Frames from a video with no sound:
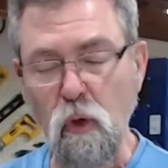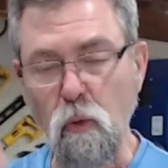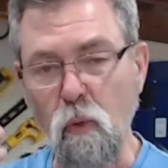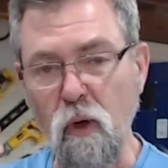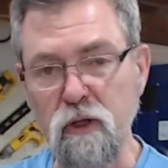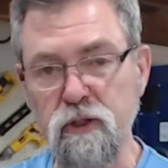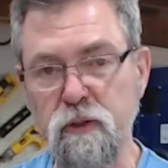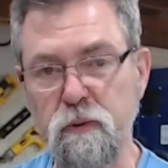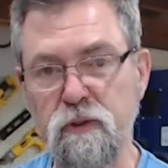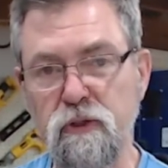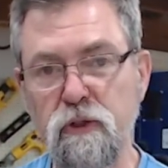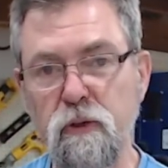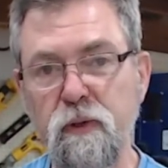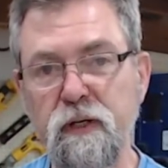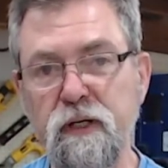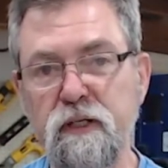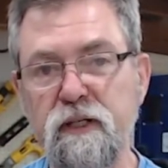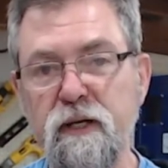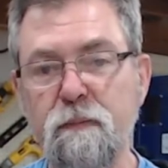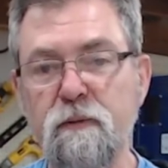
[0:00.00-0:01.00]
While she was
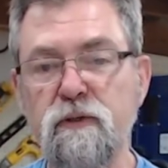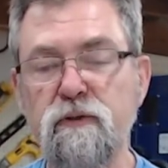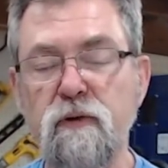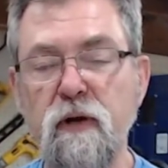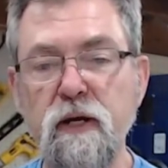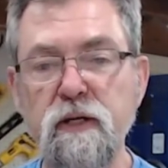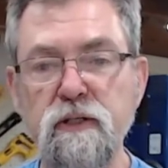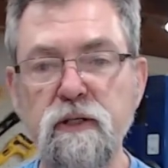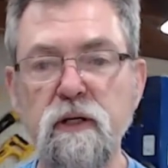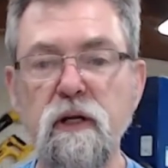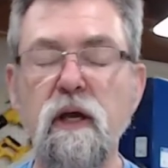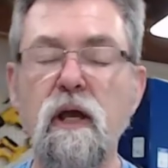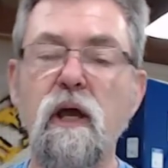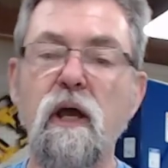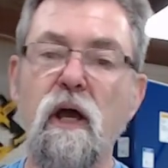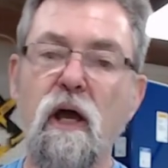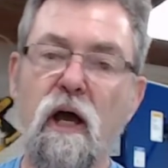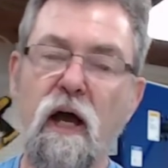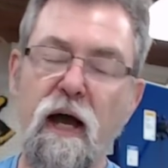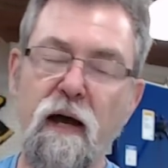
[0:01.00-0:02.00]
doing a demonstration,
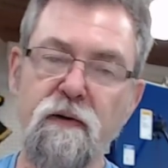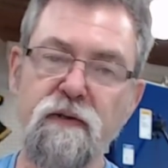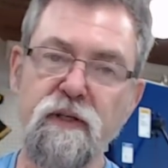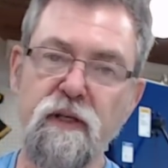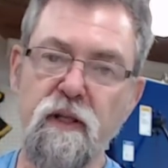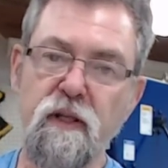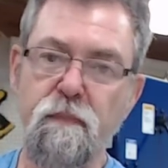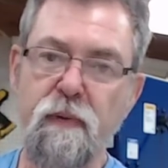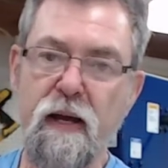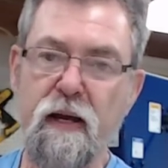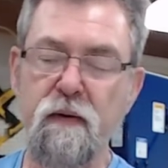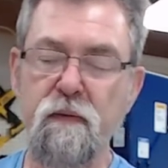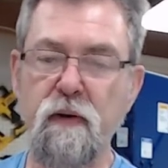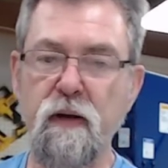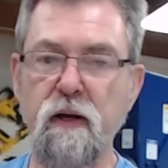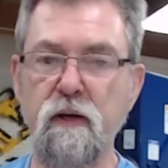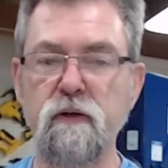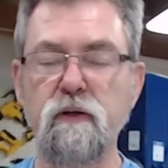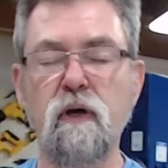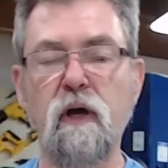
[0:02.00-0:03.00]
I was in the
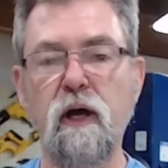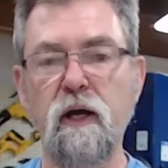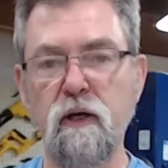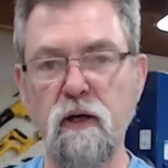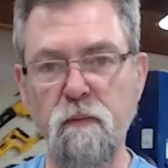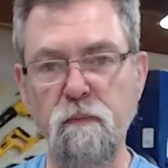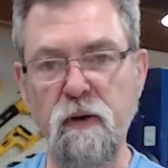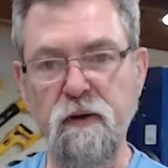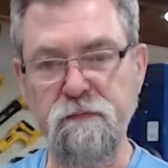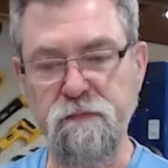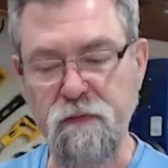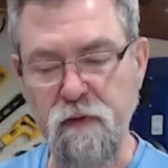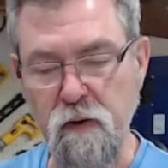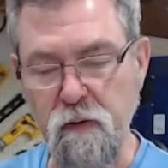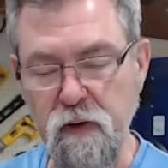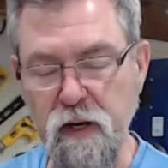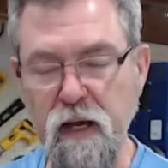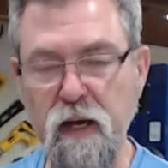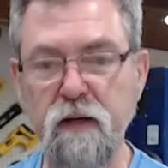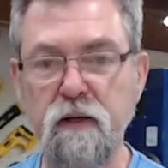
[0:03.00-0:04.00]
background. I got my
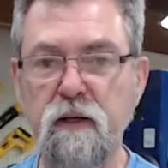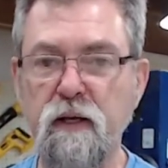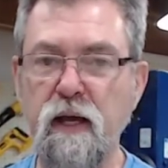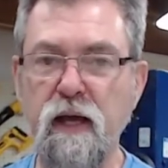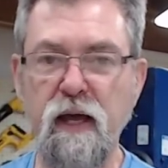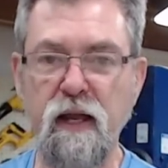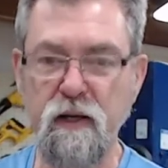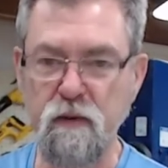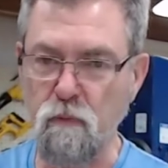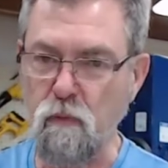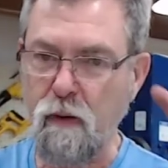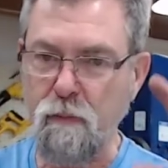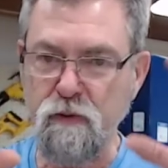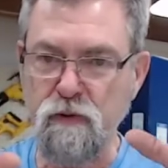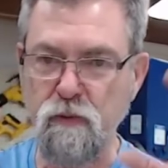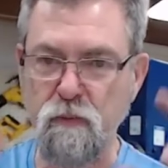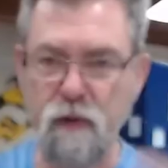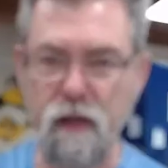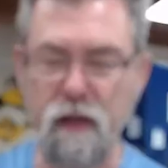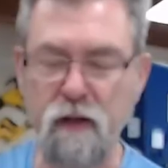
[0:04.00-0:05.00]
phone out and it
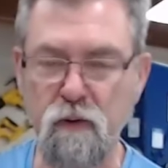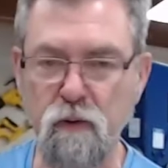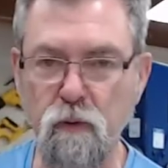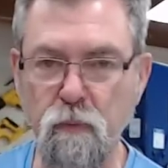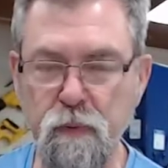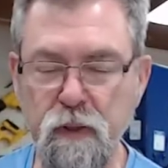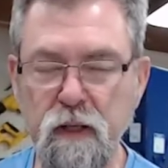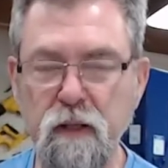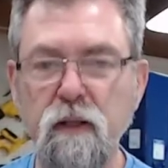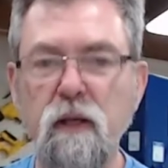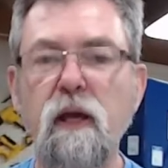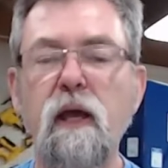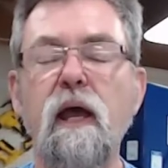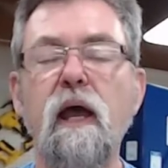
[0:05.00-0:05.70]
wobbles around a little bit.